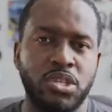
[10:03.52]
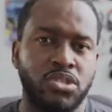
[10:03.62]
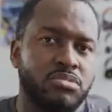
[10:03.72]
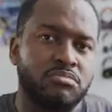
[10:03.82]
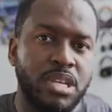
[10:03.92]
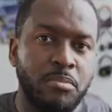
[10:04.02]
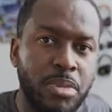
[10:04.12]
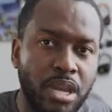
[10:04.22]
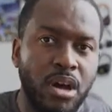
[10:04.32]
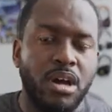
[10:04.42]
which didn't
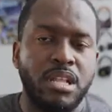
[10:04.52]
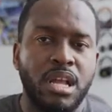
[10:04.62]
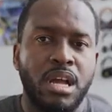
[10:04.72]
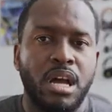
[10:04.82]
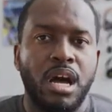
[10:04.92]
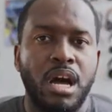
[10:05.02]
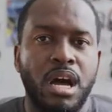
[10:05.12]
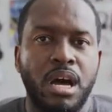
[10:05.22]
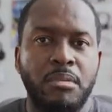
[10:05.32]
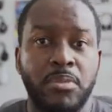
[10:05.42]
pick on,
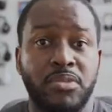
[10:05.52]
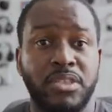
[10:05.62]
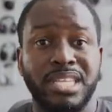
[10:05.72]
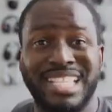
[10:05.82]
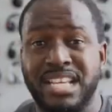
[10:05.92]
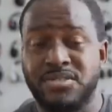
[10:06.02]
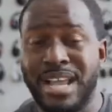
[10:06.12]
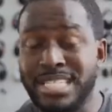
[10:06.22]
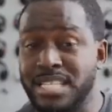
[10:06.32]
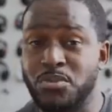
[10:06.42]
but things like
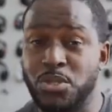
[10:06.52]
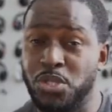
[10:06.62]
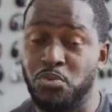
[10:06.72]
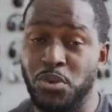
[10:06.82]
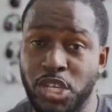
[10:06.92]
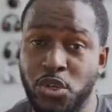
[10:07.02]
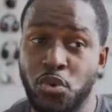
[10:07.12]
translate, which is really